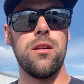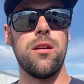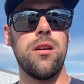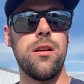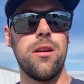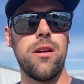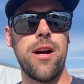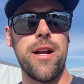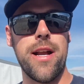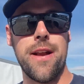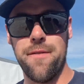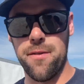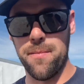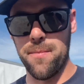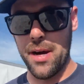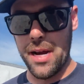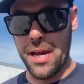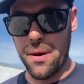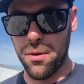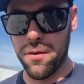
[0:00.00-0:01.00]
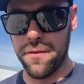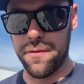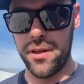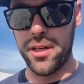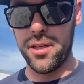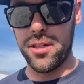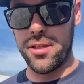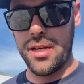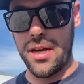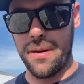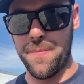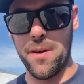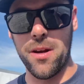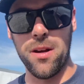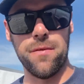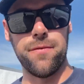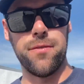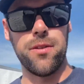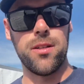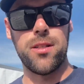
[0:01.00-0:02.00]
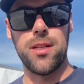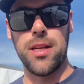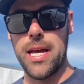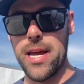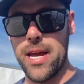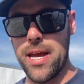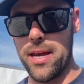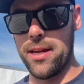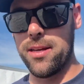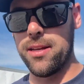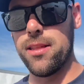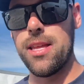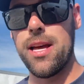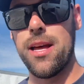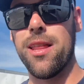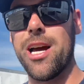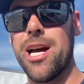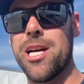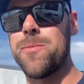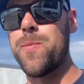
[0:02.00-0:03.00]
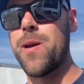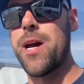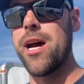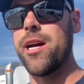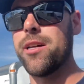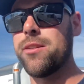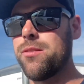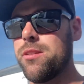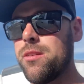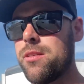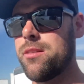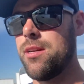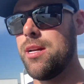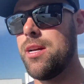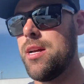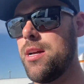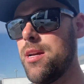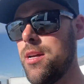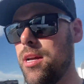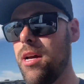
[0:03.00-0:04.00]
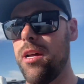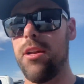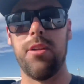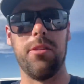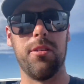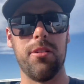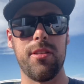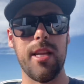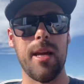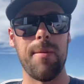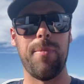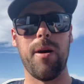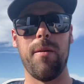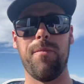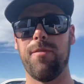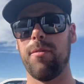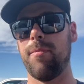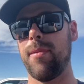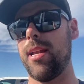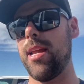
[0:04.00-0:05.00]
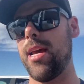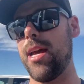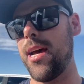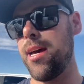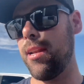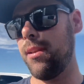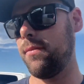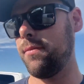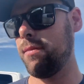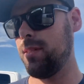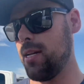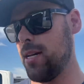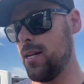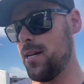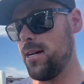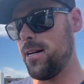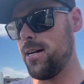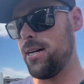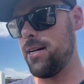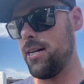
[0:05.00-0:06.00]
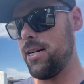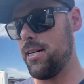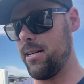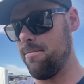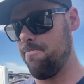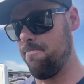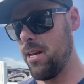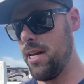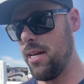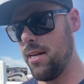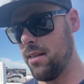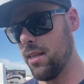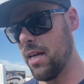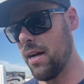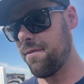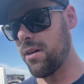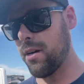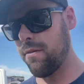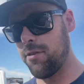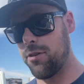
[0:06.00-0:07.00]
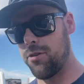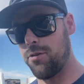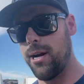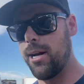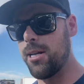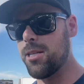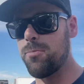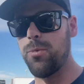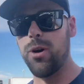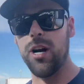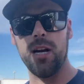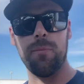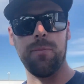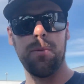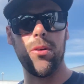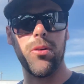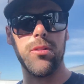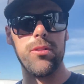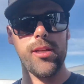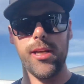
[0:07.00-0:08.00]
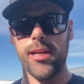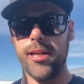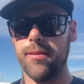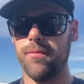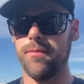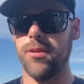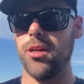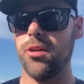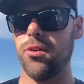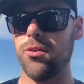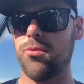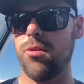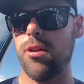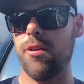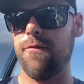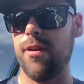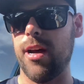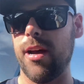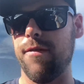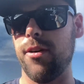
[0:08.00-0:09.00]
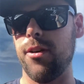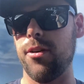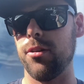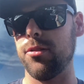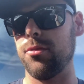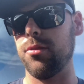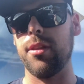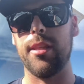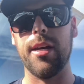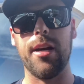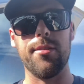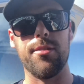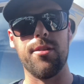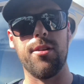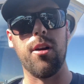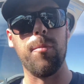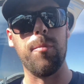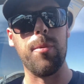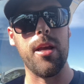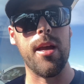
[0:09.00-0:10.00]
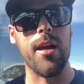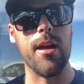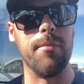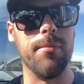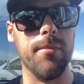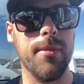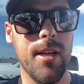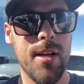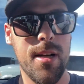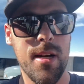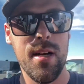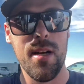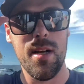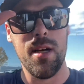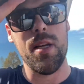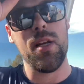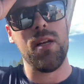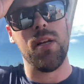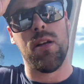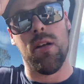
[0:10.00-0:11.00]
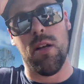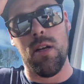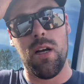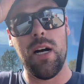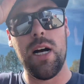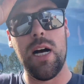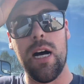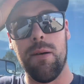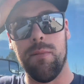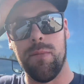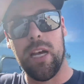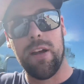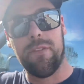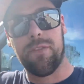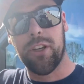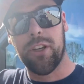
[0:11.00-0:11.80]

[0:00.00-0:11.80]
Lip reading: All right, everybody, we're finished up here for today. That last pass was another step up for my dad. He left off the trans brake, but only at 2,500, 3,000 RPM. Left